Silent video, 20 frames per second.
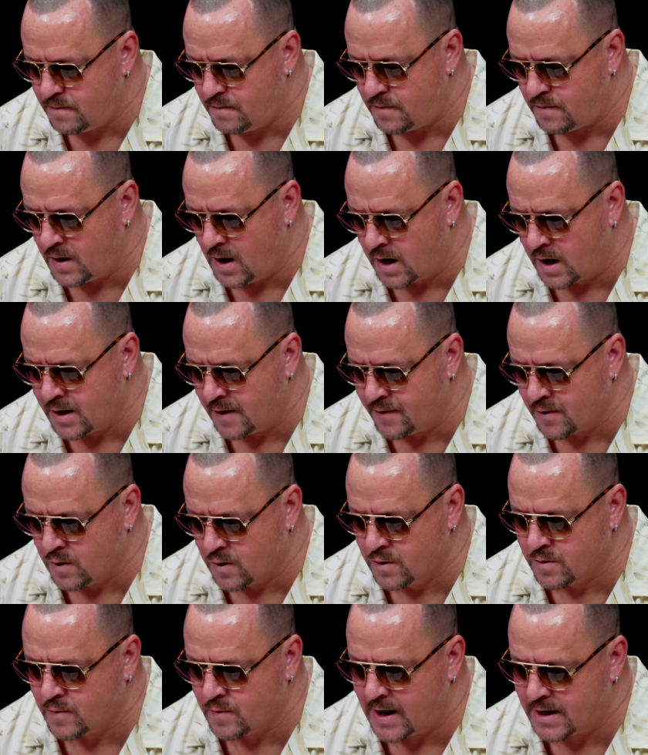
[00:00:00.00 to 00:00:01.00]
Another
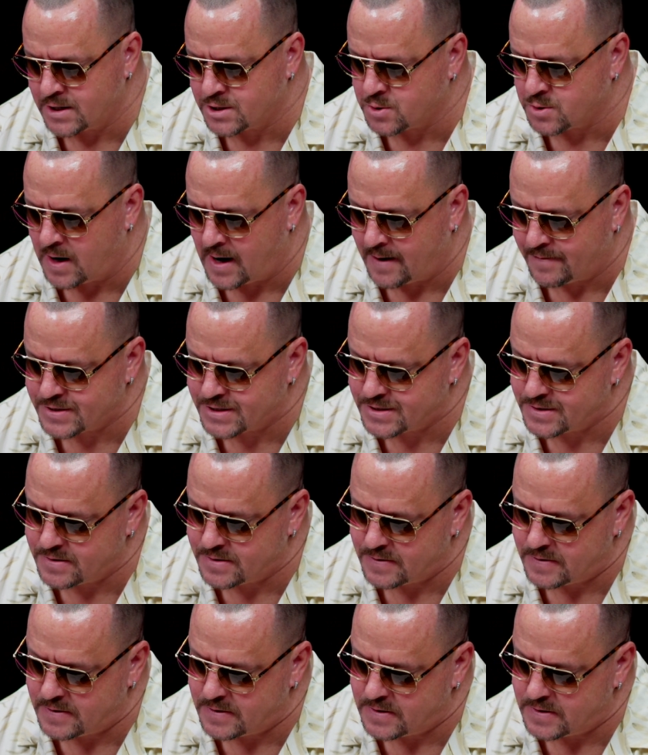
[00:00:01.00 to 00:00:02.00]
hood rat drops.
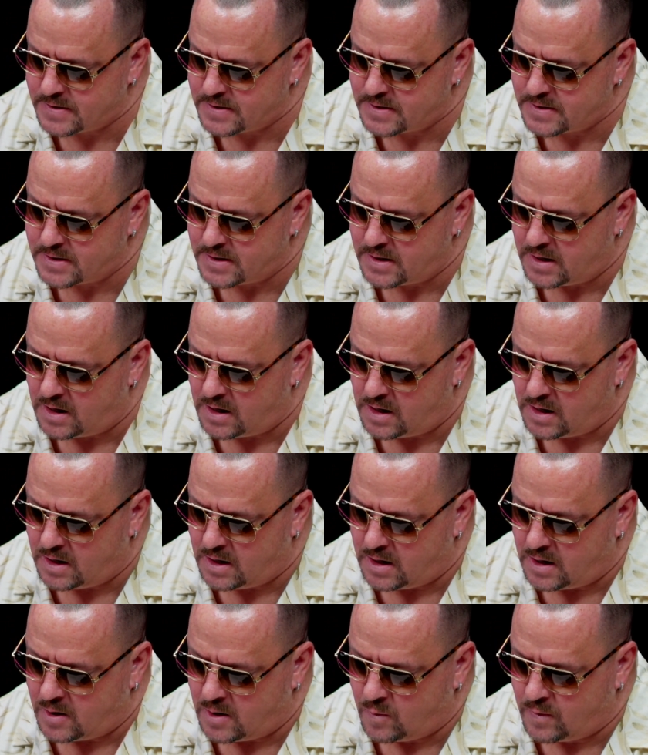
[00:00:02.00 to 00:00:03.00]

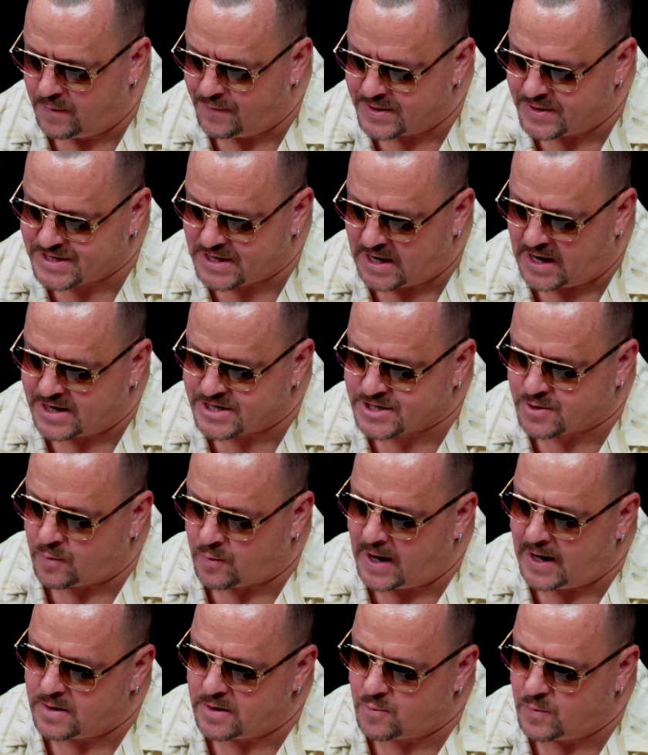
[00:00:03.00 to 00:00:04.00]
With this last
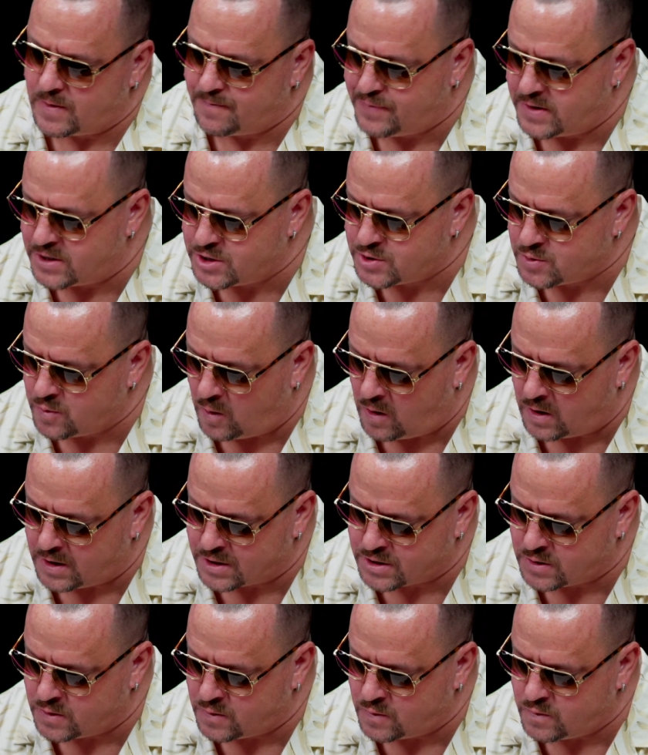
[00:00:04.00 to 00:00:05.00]
rant, we bid you all
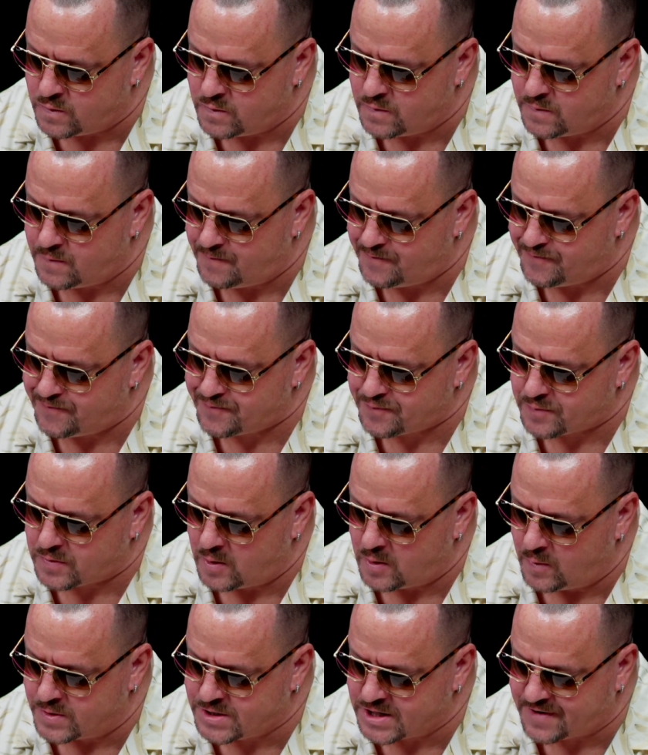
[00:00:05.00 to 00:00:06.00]
adieu,
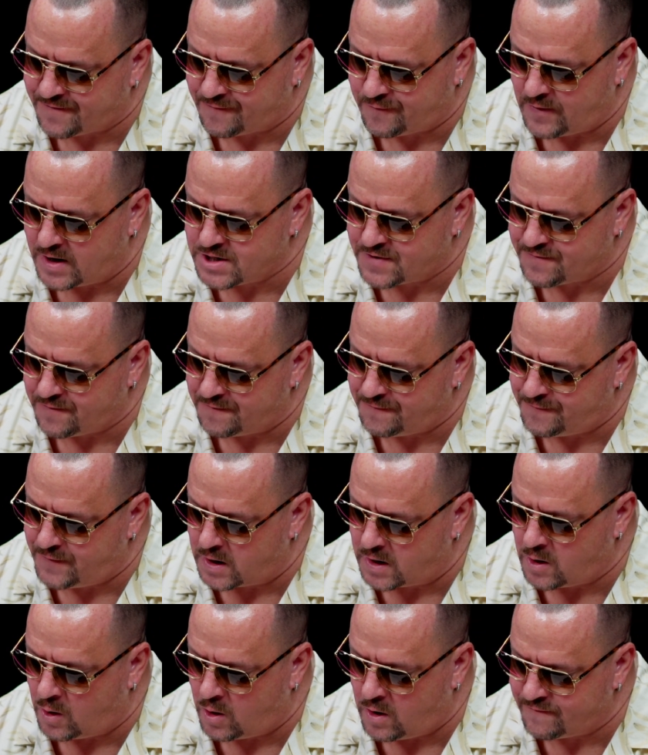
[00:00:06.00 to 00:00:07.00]
which is French for fuck
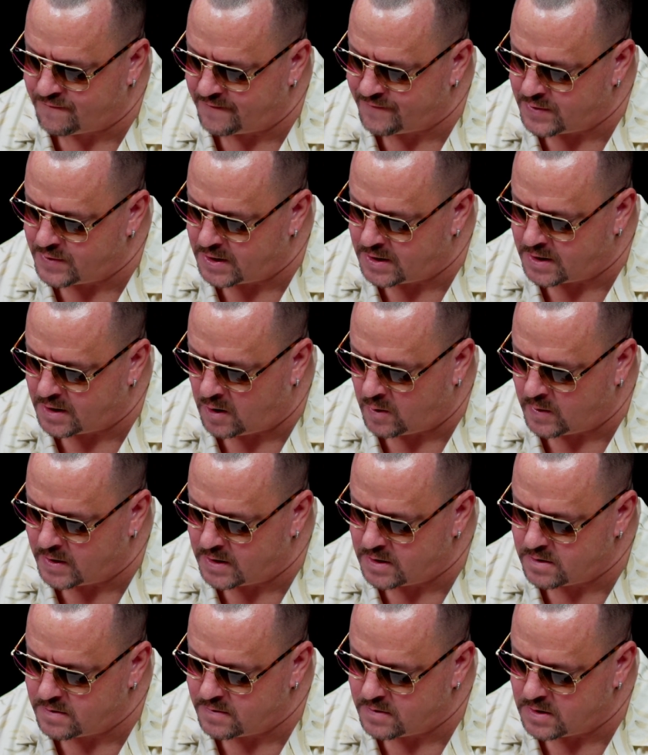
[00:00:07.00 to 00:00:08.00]
off if you didn't know it.
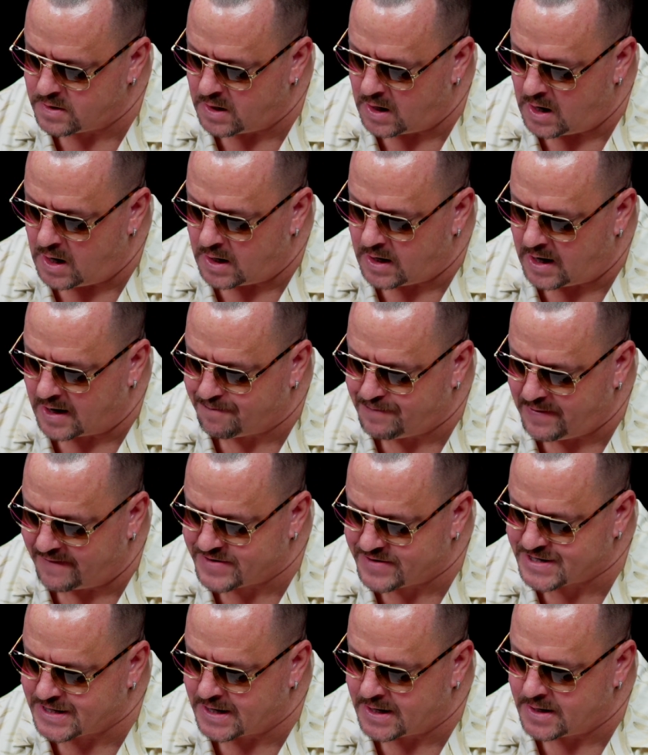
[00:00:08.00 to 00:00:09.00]
Like Biff
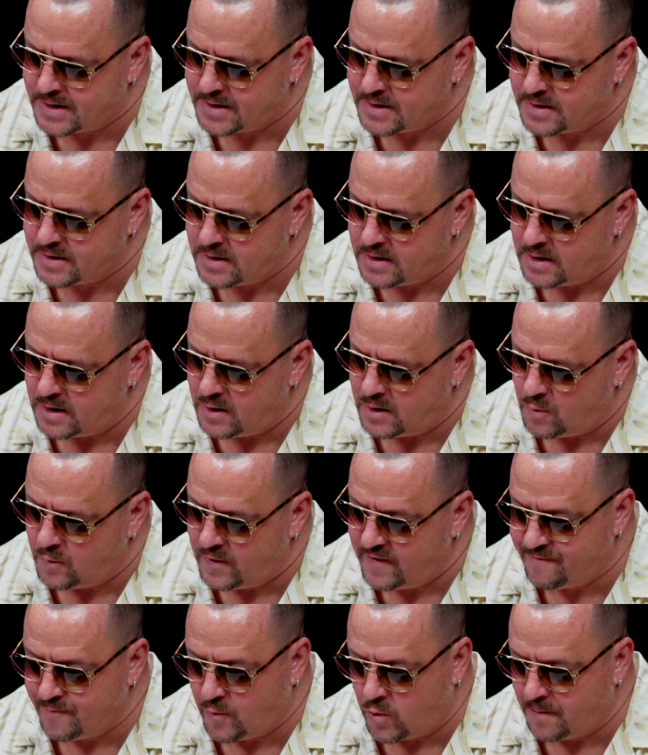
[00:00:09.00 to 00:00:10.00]
said,
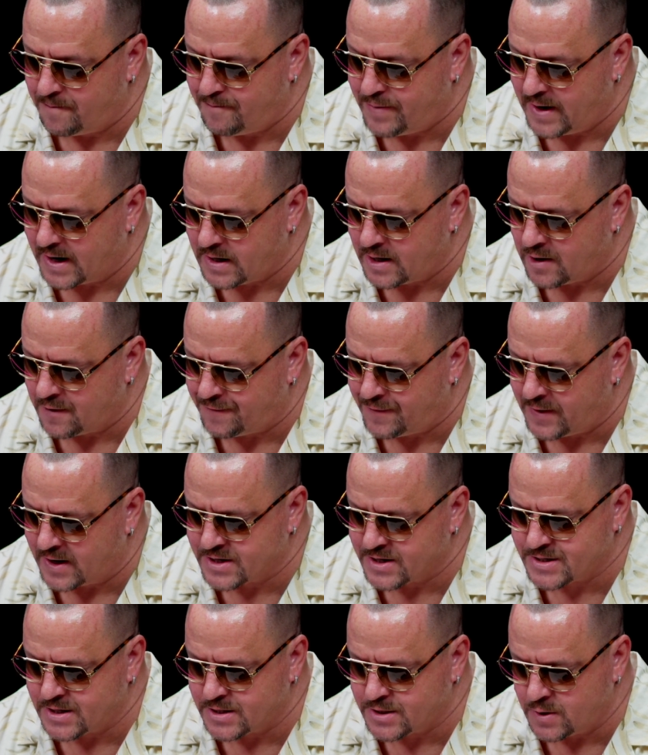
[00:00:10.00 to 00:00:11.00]
we've more biglier things
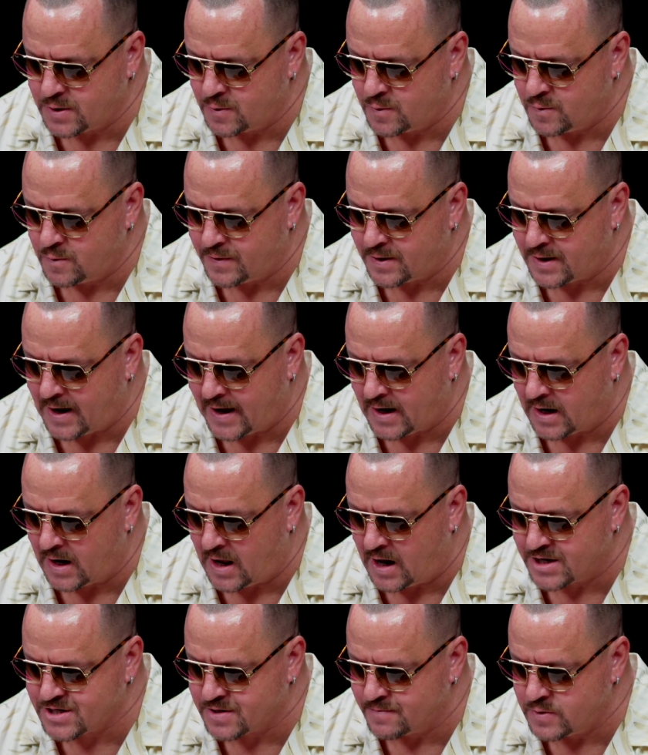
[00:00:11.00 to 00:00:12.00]
to do than
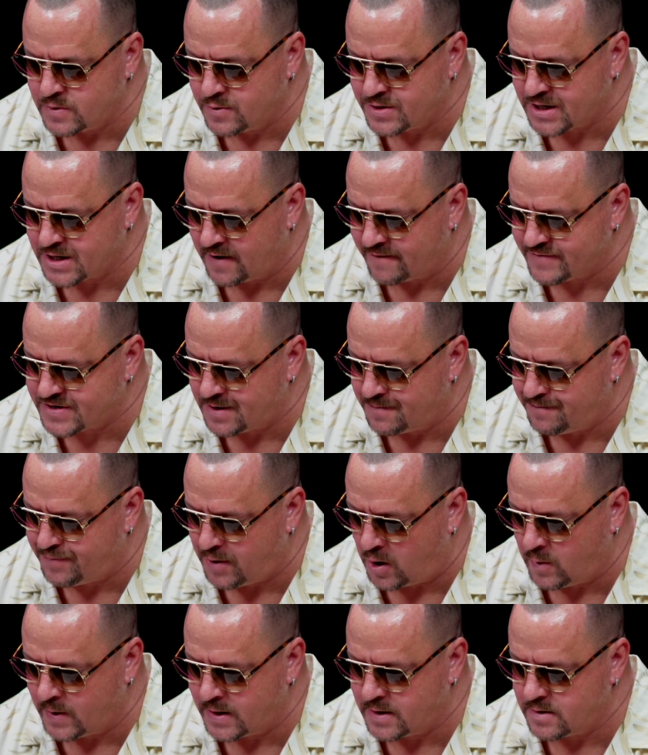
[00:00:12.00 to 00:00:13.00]
analyze the musing of some
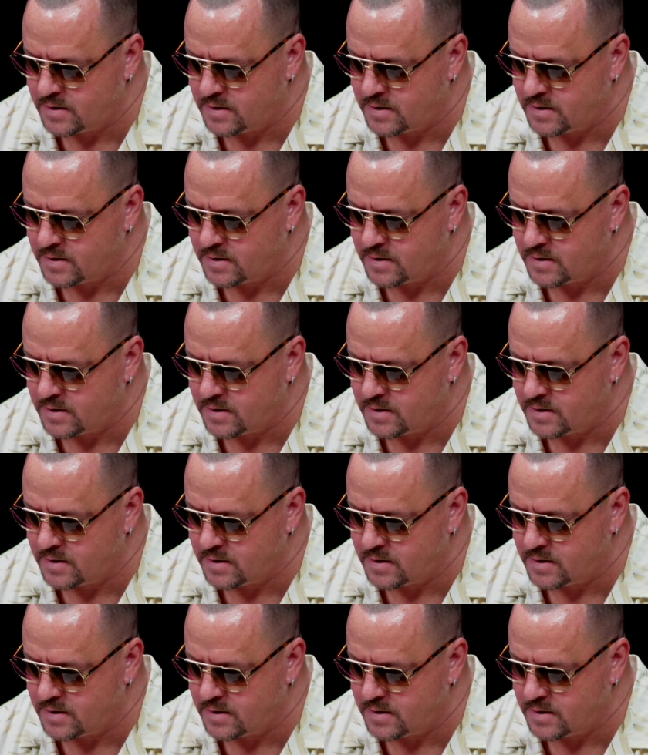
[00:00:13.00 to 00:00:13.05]
poet.